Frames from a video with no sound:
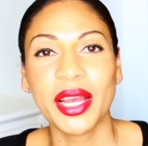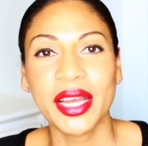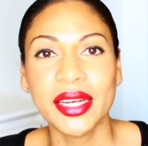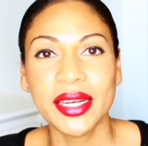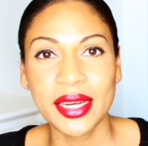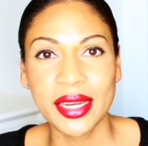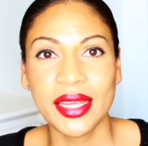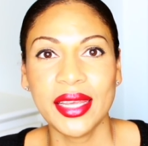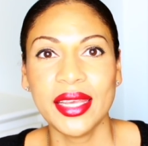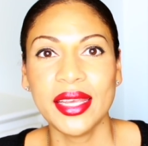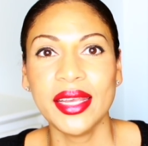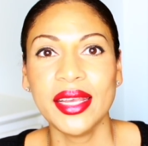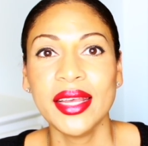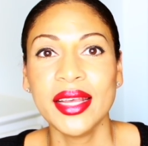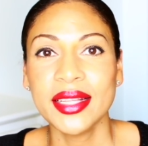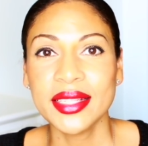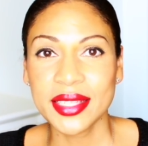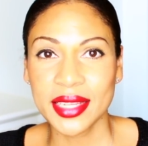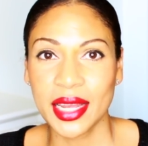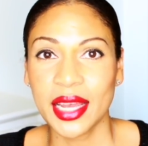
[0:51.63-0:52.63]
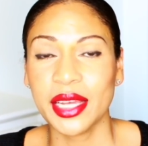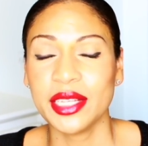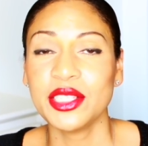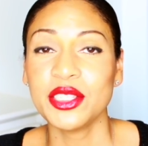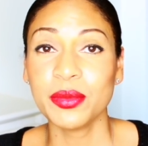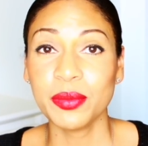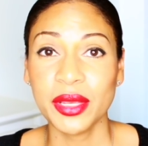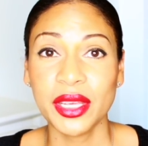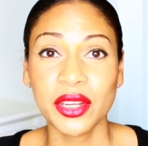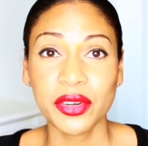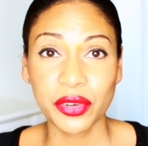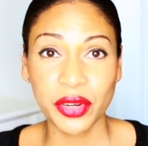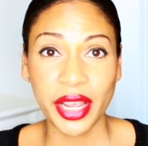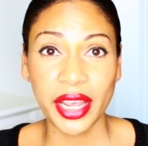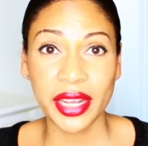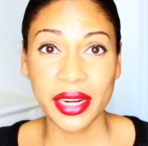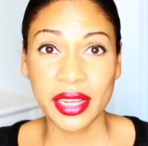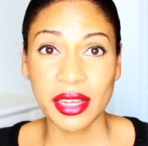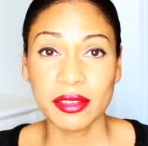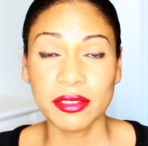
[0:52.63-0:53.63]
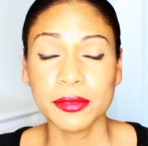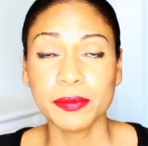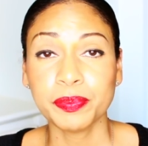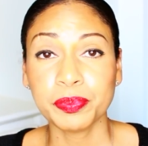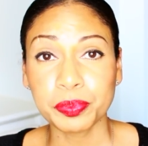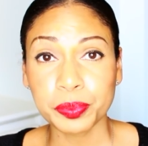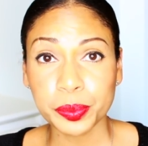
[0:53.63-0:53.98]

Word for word: i need time to be creative